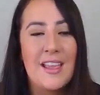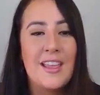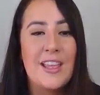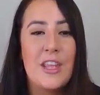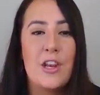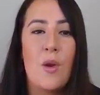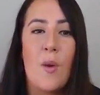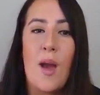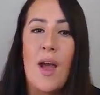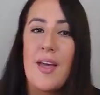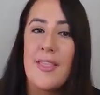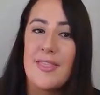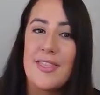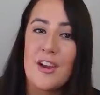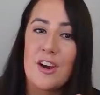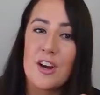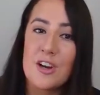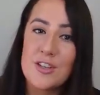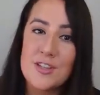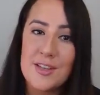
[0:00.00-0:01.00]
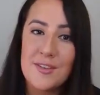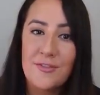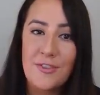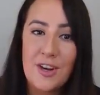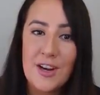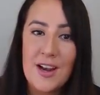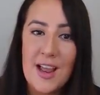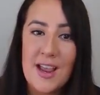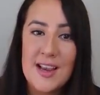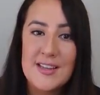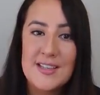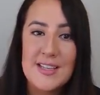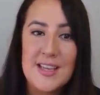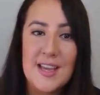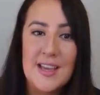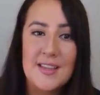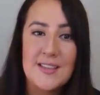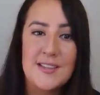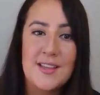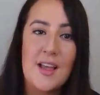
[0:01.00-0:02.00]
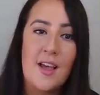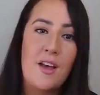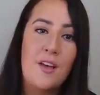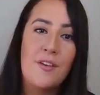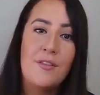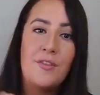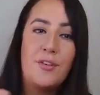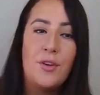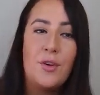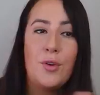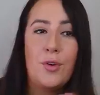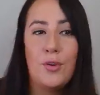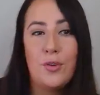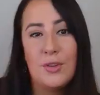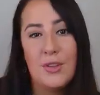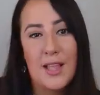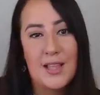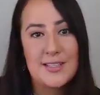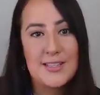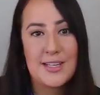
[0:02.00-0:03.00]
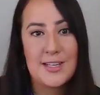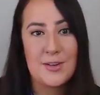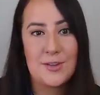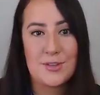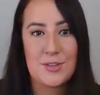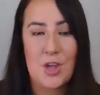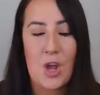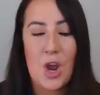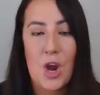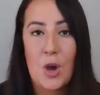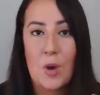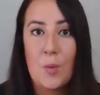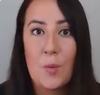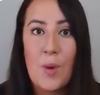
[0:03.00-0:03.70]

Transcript: there are different ideas of who Latinos are,